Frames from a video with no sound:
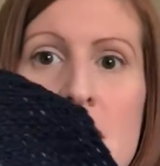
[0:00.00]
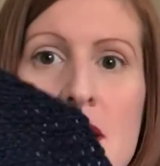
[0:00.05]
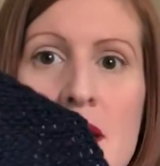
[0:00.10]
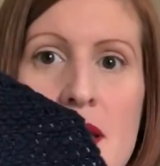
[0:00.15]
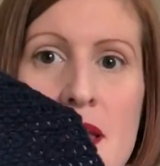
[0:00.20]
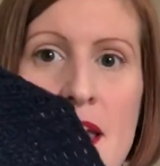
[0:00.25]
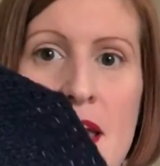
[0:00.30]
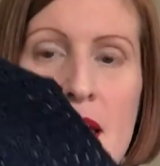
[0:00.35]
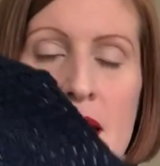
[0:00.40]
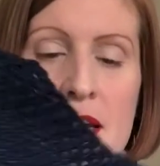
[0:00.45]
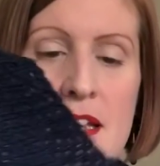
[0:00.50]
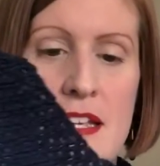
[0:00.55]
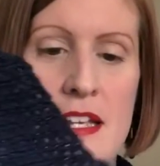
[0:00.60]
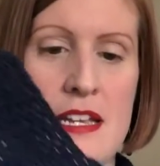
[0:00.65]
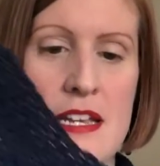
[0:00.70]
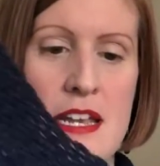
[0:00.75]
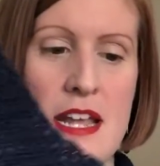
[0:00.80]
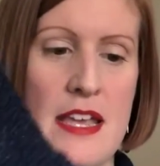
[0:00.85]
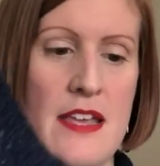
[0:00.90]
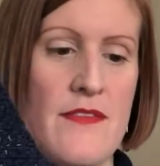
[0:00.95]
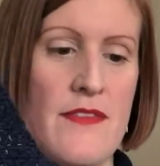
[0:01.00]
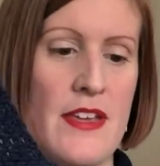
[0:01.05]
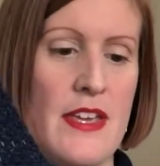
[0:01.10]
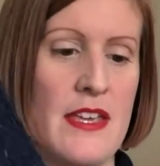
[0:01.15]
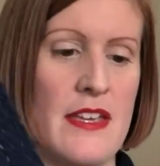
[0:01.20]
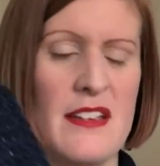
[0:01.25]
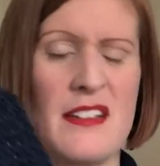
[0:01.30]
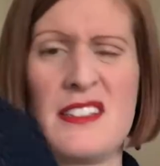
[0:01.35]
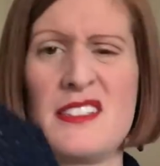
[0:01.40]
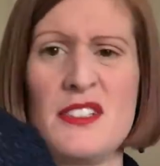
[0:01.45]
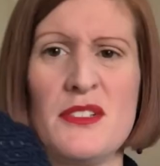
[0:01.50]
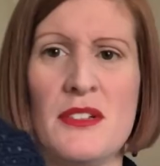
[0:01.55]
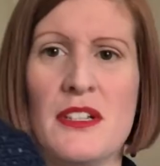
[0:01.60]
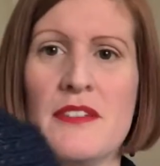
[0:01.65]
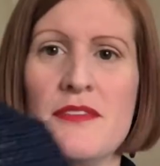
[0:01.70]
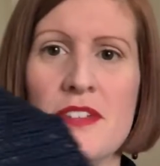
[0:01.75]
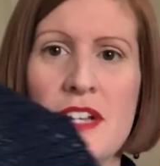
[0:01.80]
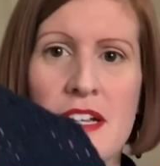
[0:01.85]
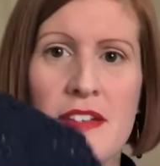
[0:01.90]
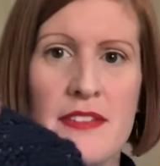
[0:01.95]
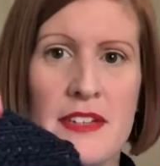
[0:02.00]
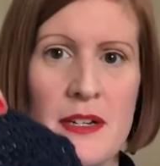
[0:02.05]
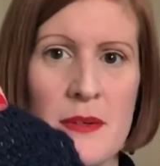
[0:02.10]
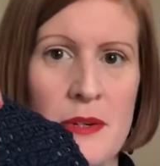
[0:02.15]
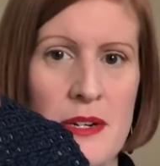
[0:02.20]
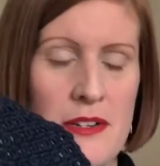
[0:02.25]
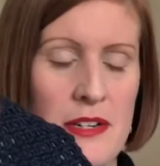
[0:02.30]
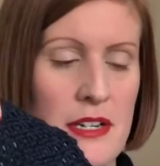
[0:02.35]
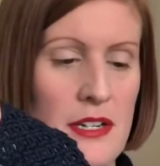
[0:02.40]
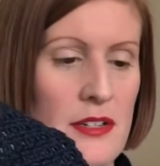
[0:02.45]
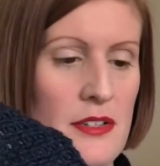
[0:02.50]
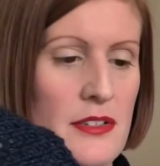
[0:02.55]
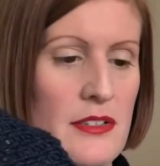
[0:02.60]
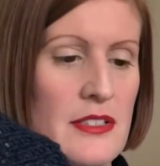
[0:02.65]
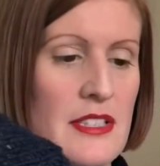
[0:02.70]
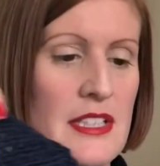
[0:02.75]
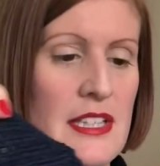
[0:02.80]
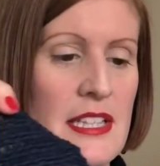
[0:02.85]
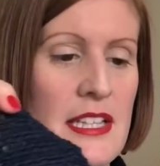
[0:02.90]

Again, in navy. I do love navy, I wear it a lot.